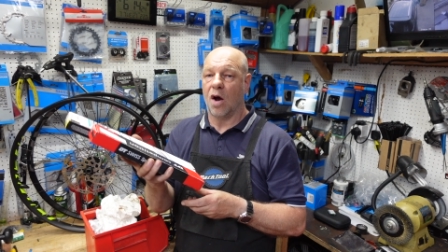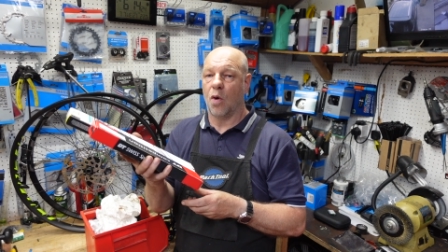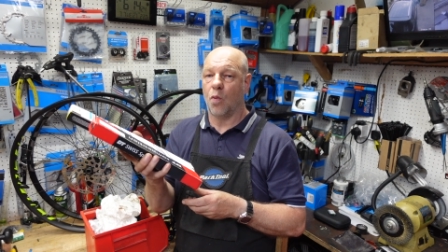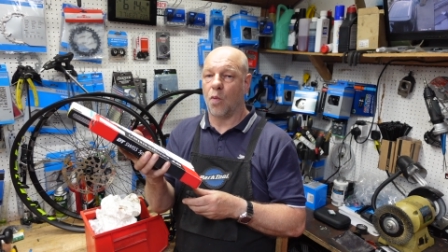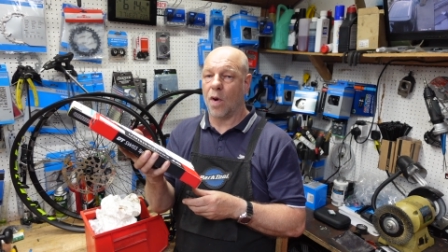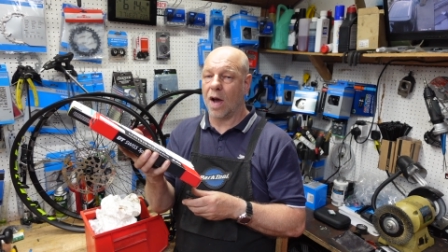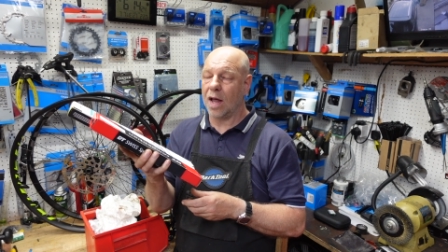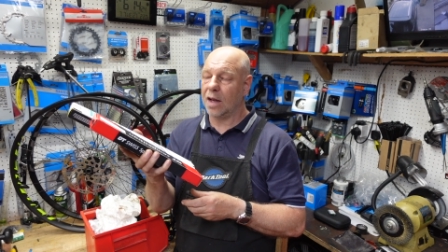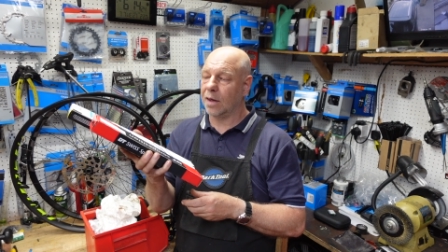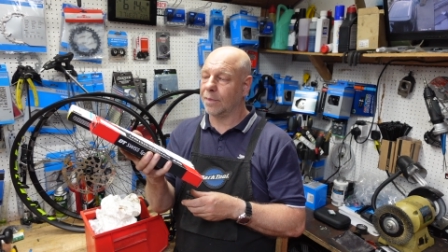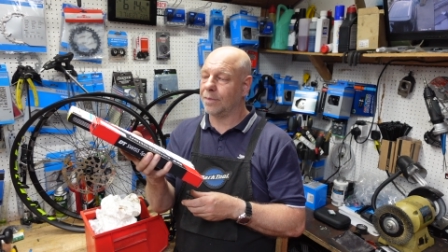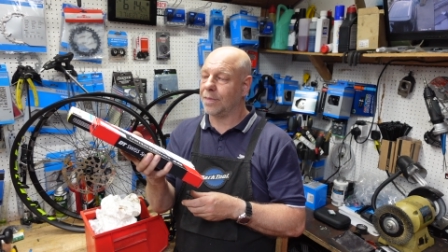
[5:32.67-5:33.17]

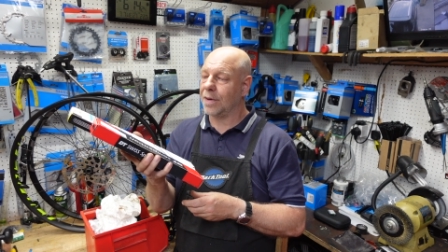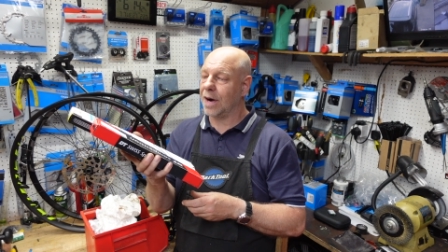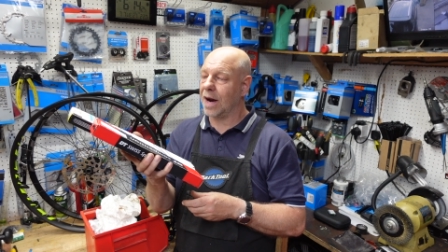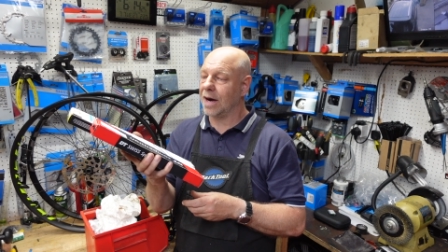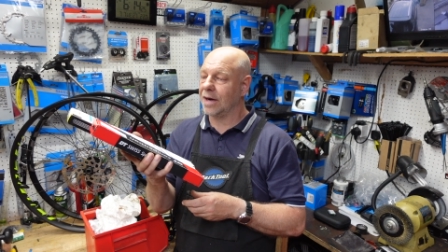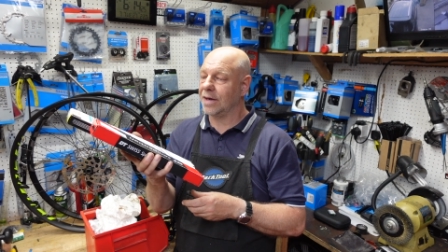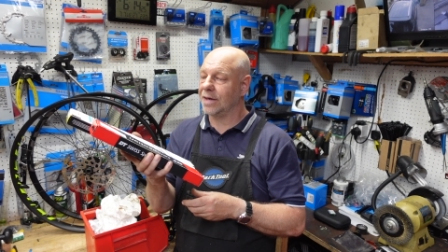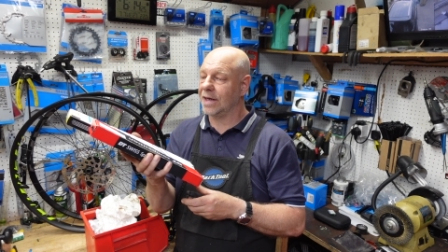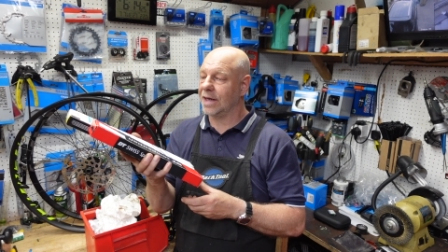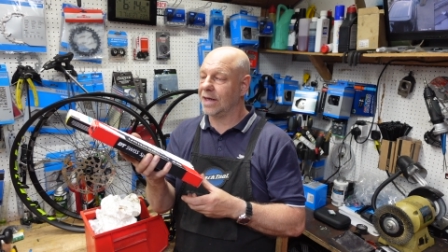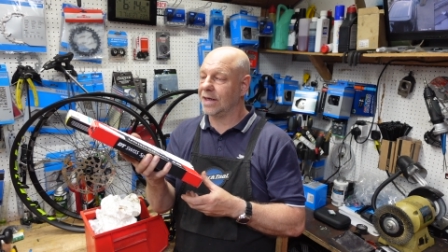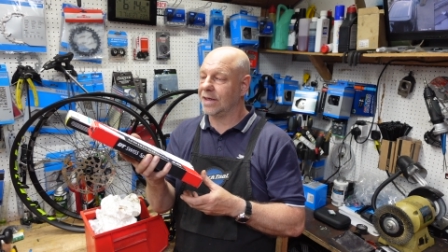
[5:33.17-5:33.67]
well
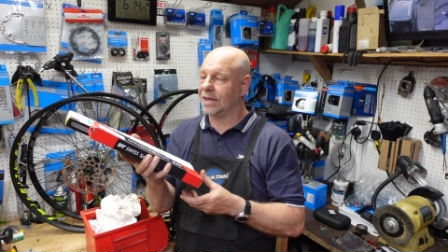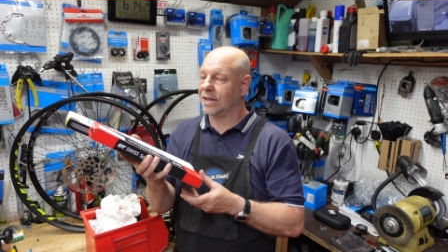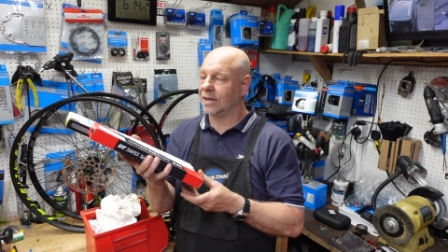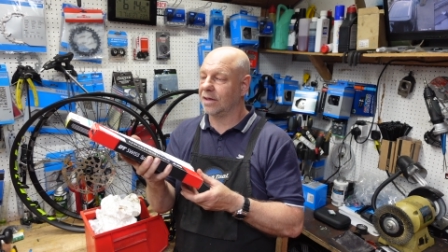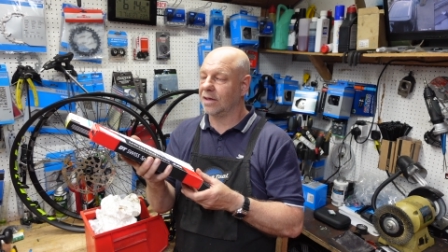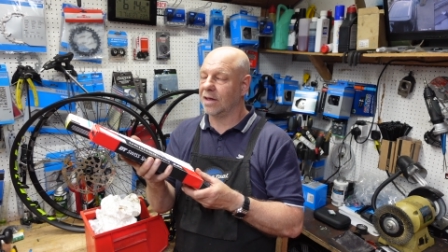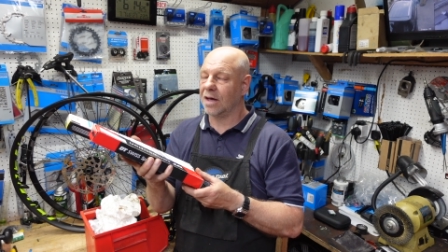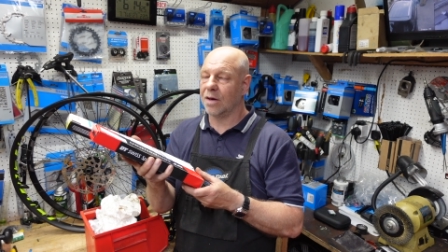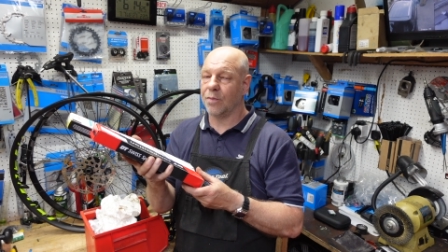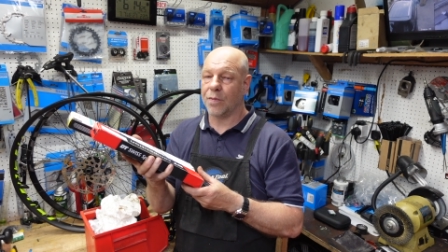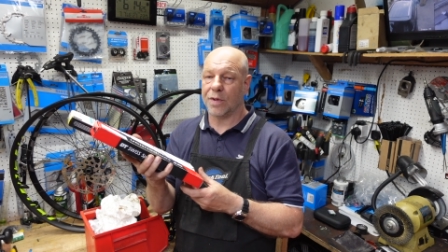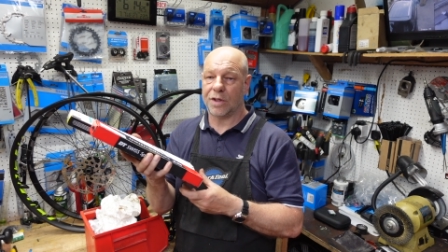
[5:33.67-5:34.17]
branded,
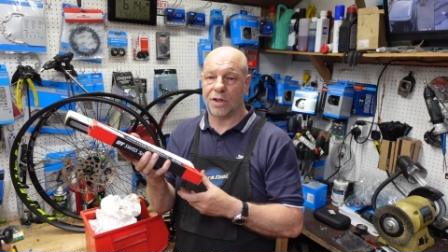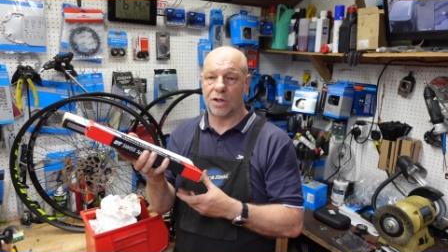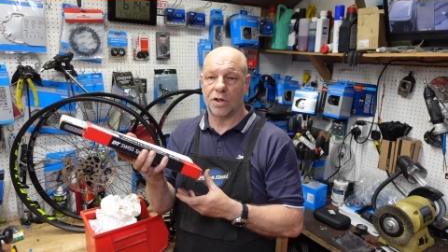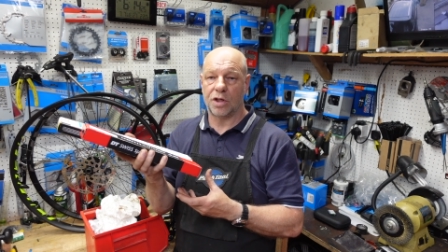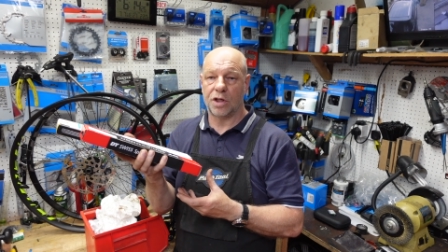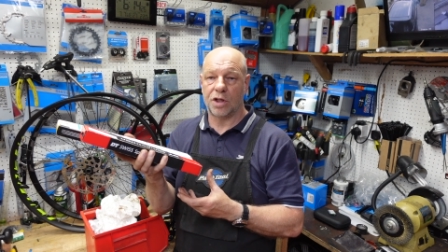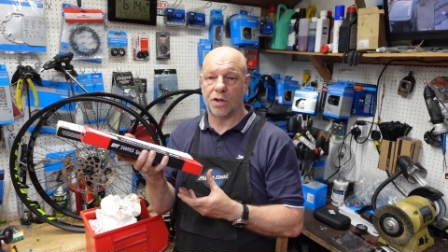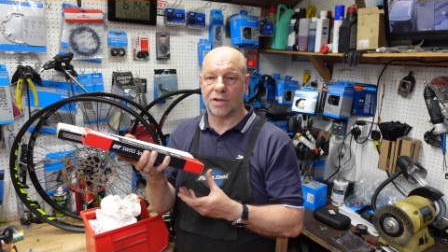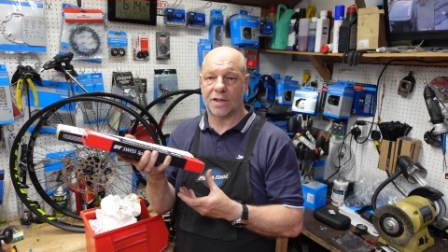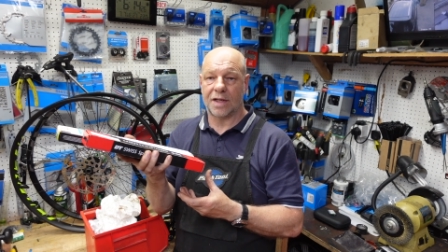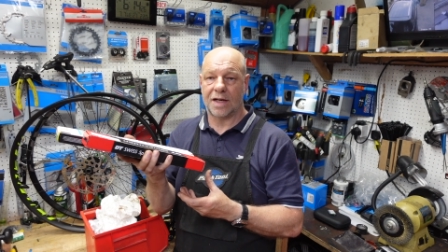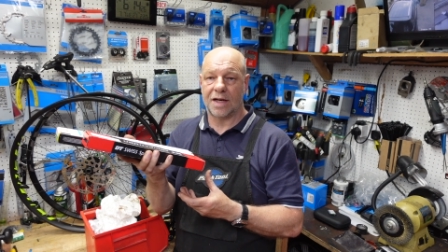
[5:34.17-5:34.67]
and we
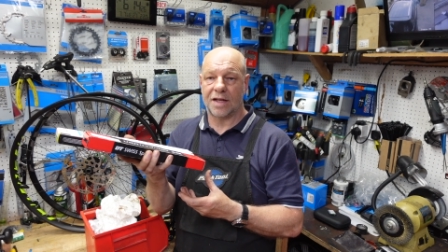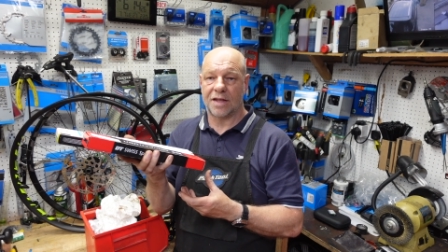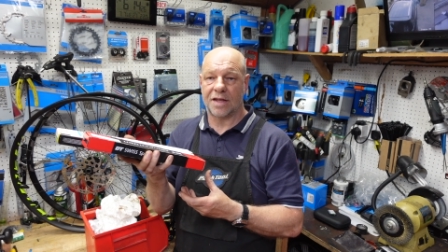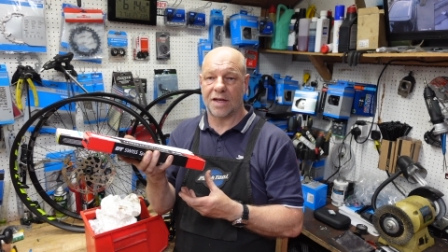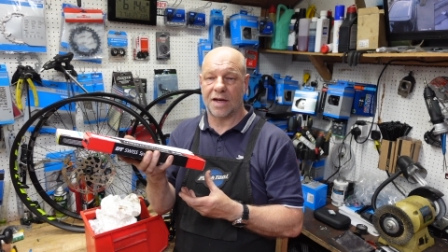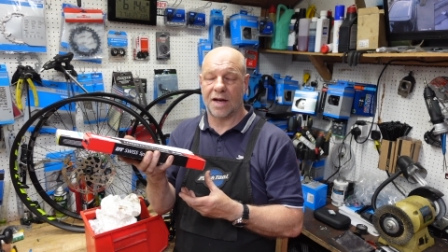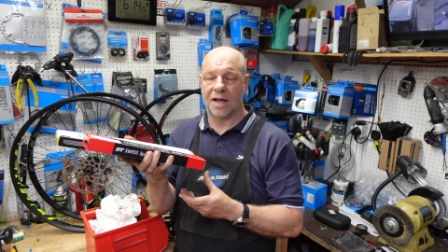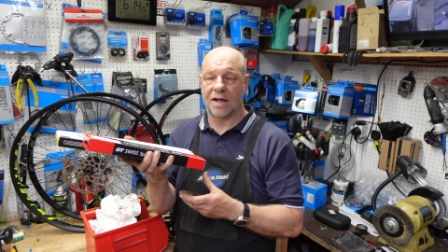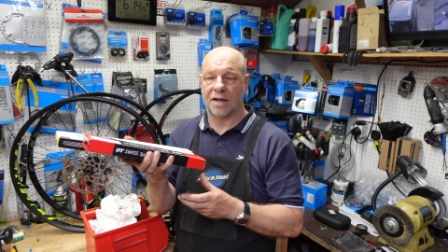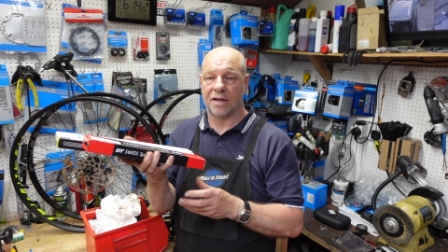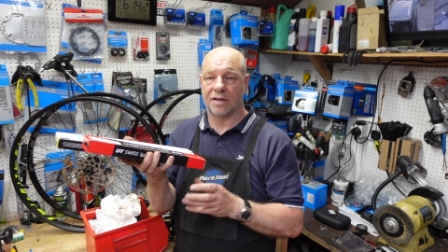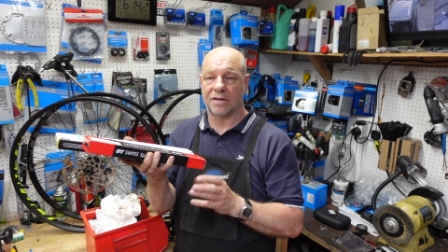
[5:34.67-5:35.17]
don't use
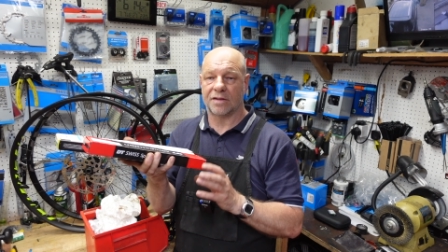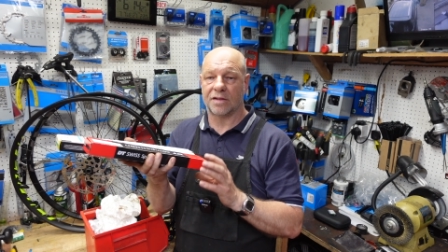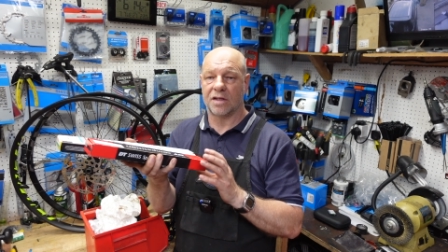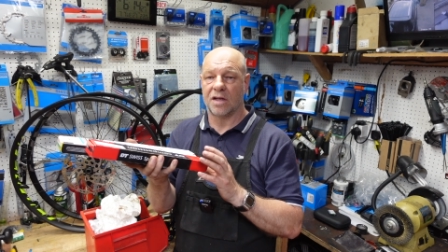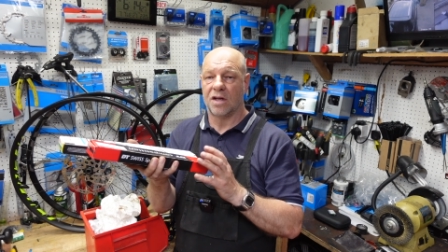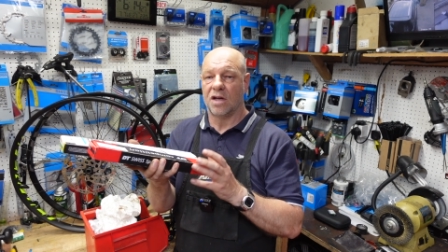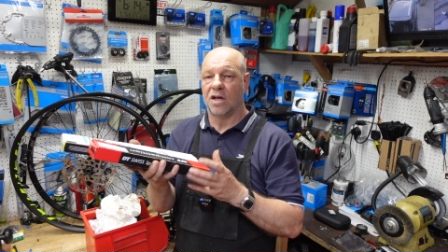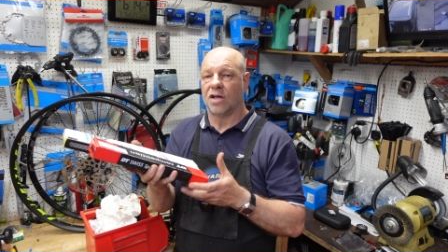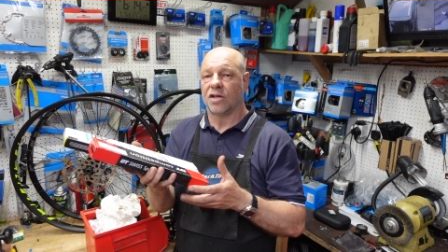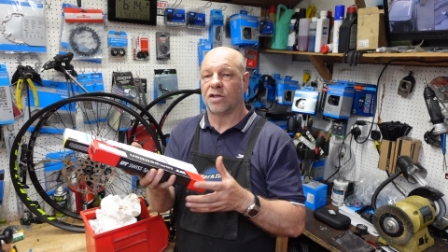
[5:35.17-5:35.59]
anything else.